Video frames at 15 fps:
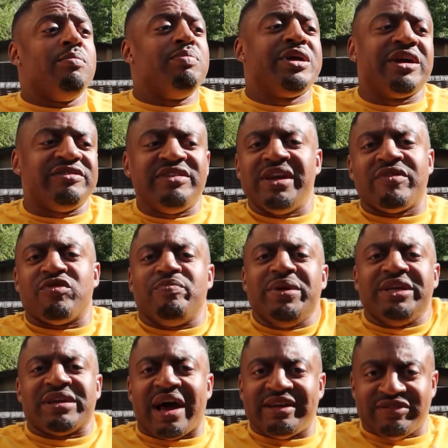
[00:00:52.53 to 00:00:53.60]
Because he never
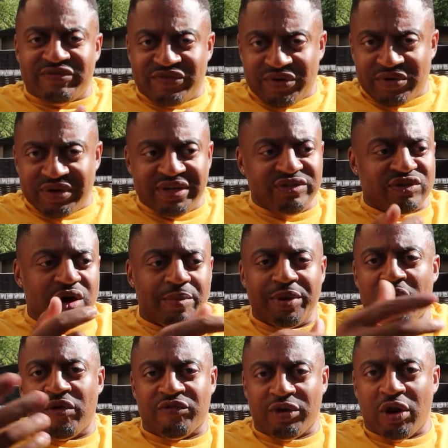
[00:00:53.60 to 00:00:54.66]
beat Tyson Fury. He's
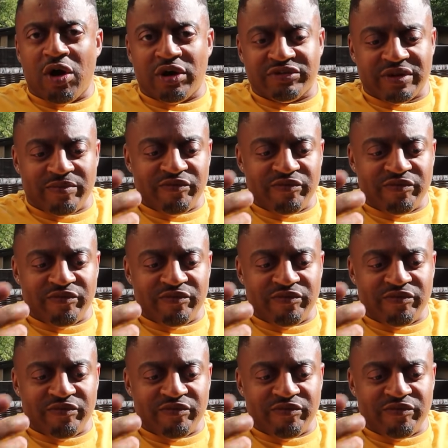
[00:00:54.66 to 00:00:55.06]
coming off a loss.